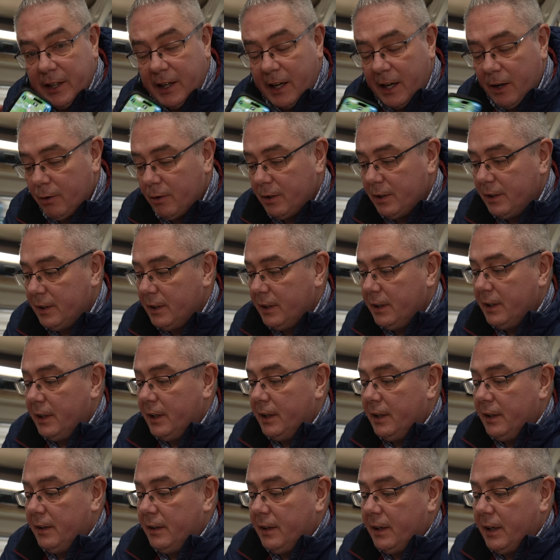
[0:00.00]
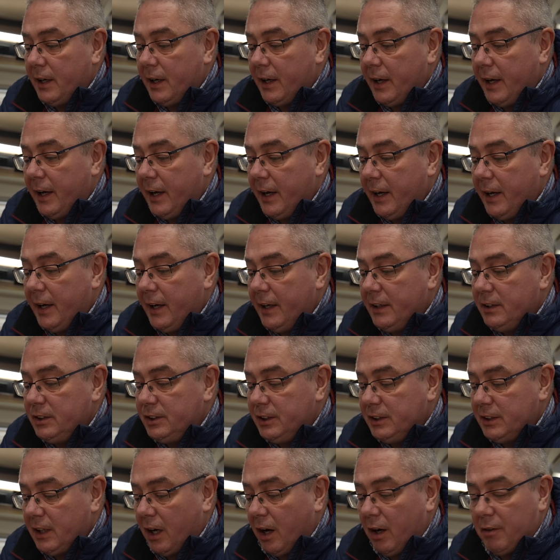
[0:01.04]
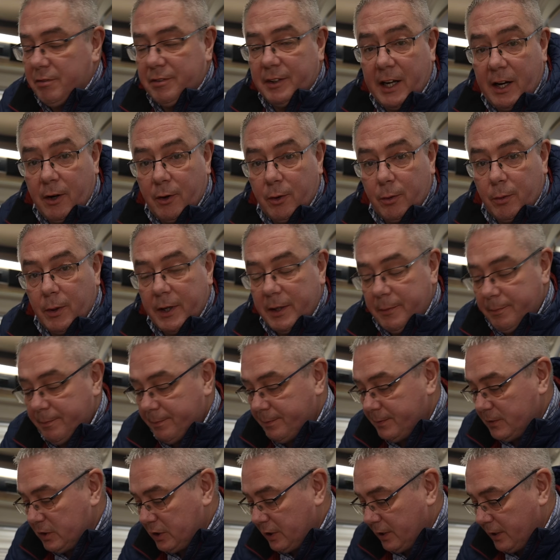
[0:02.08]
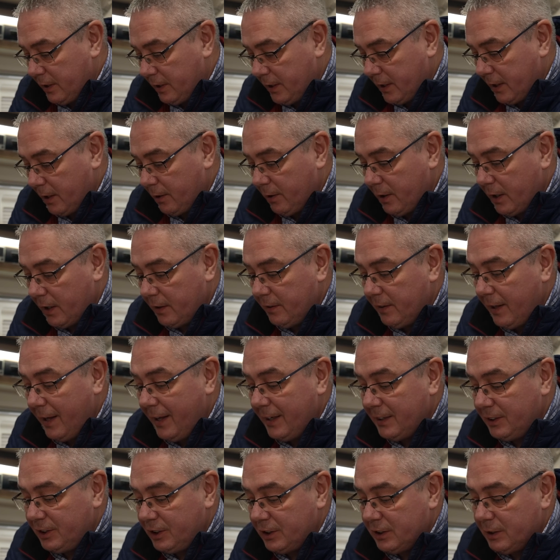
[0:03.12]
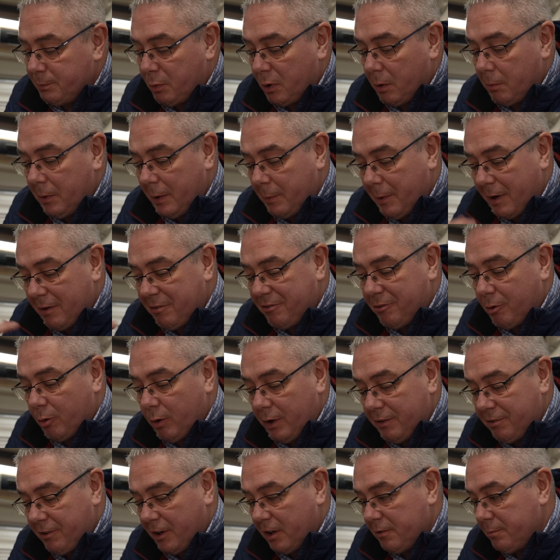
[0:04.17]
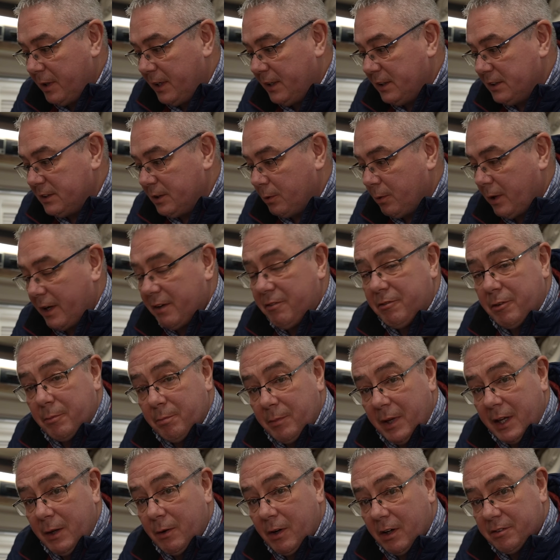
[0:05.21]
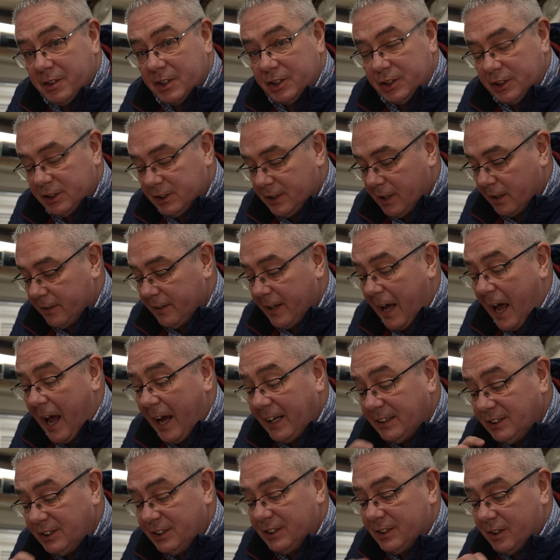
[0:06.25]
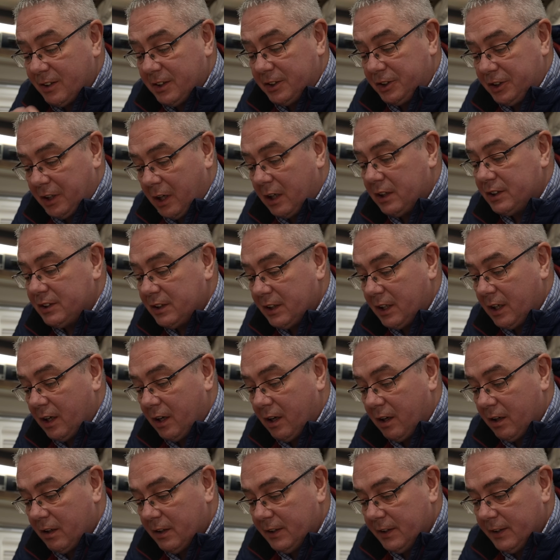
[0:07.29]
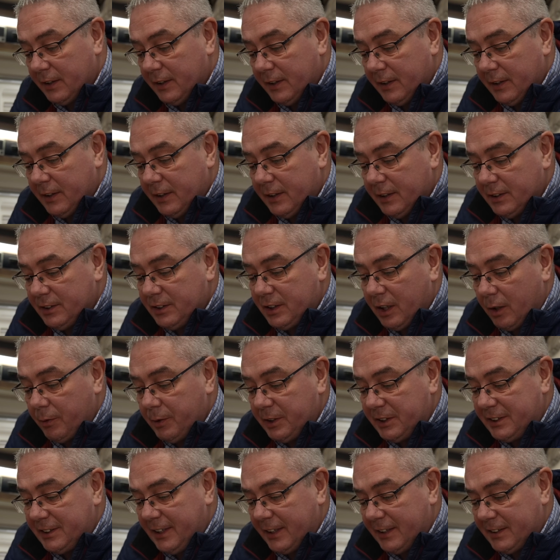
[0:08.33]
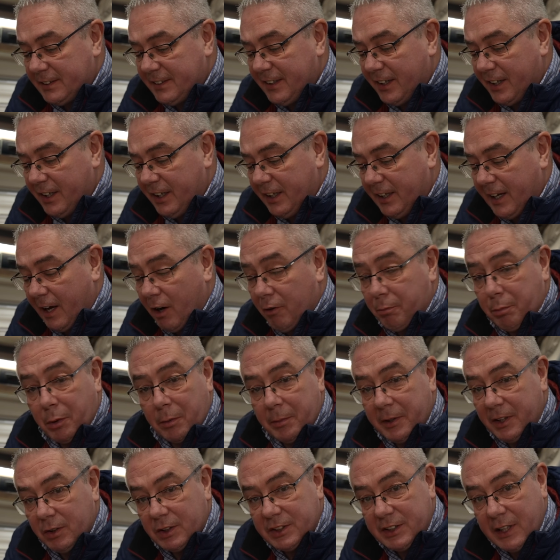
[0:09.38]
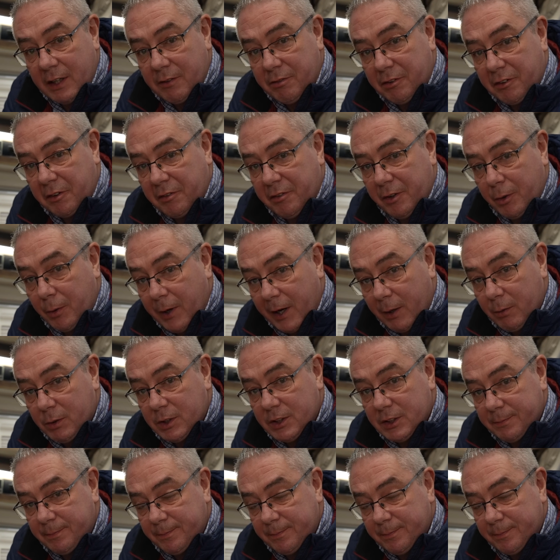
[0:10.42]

now, and she's half an hour away, so there you go. And then she's probably about 45 minutes away from me after she's done that, and she's got to charge the car. So it's 6:30 now. I'll probably not see her for a few hours.